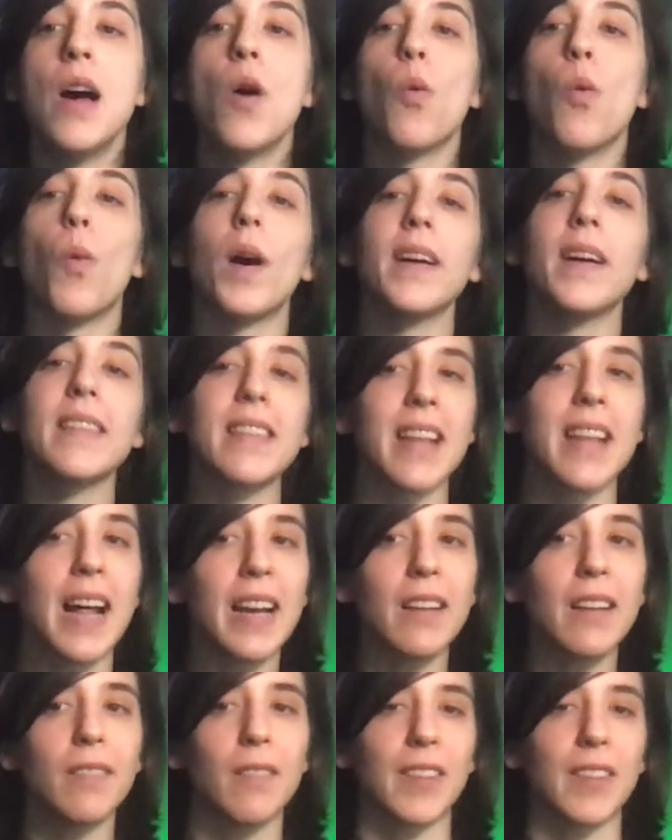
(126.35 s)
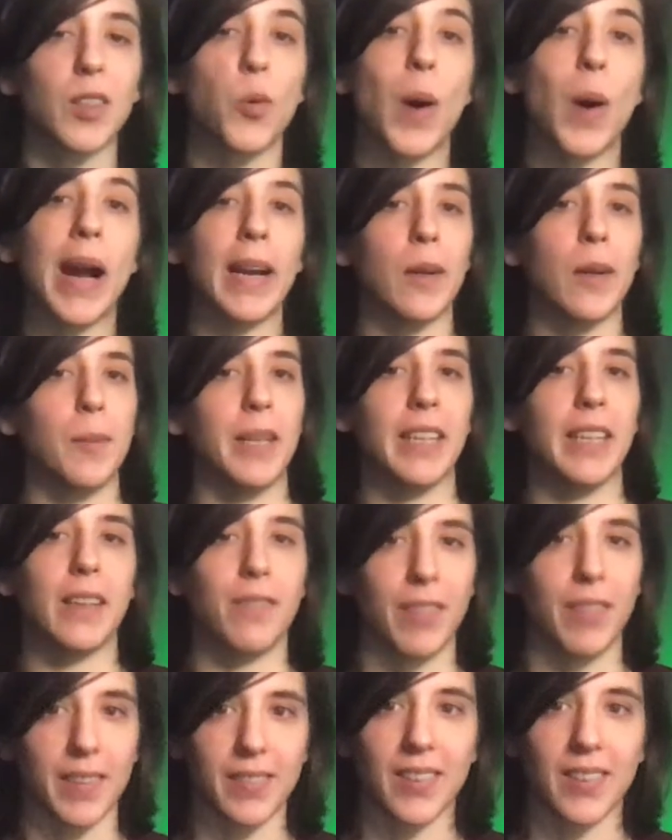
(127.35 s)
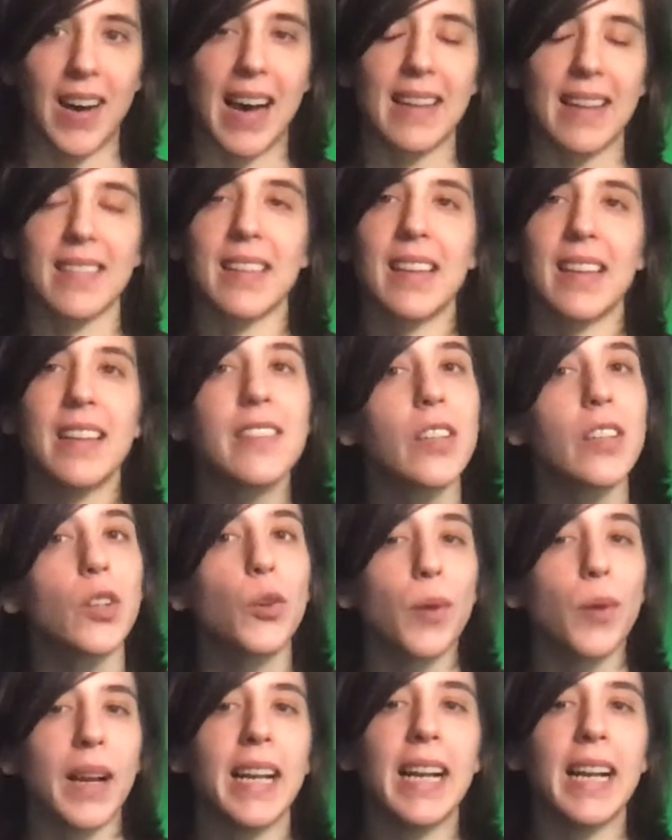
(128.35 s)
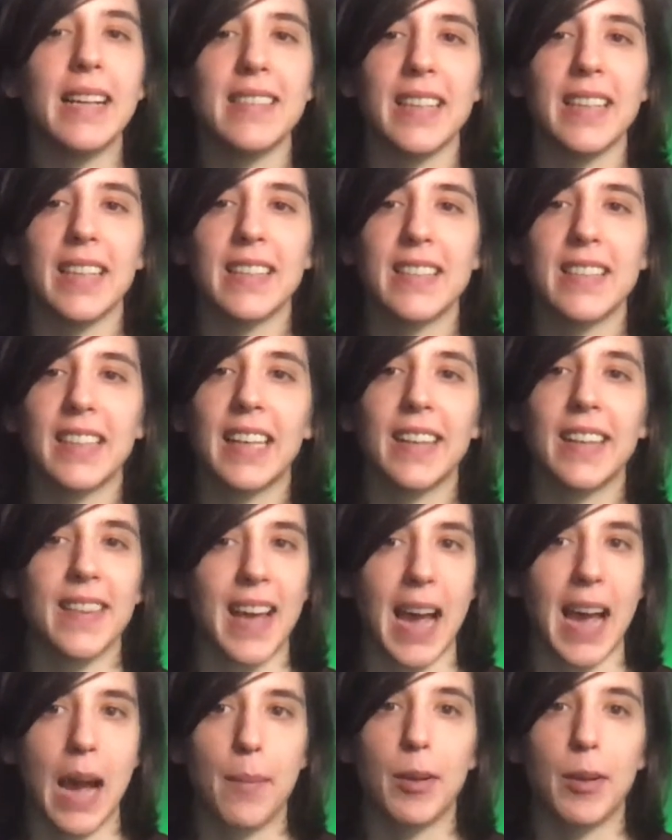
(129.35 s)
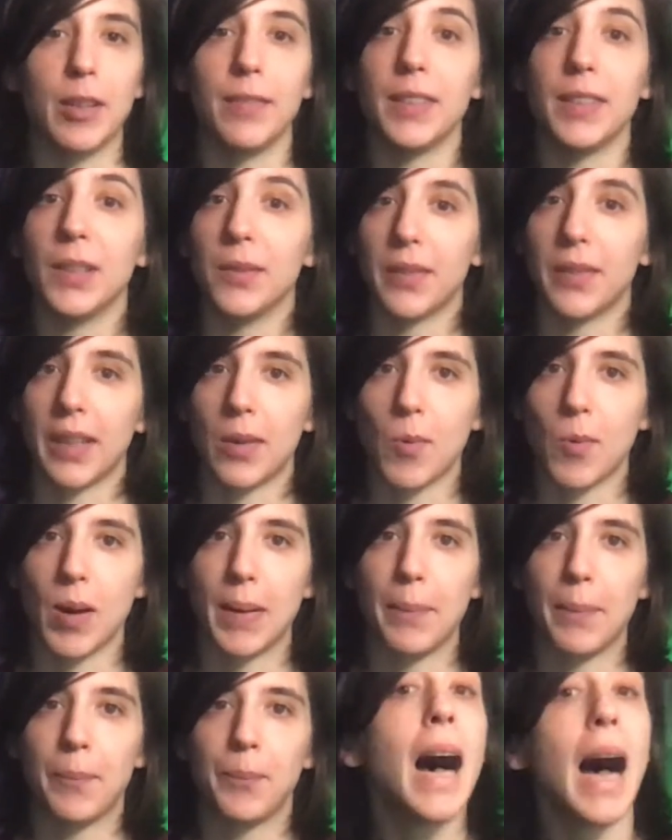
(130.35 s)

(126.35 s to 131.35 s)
While it's not a requirement of this class, it's a great idea to get in the habit of using one.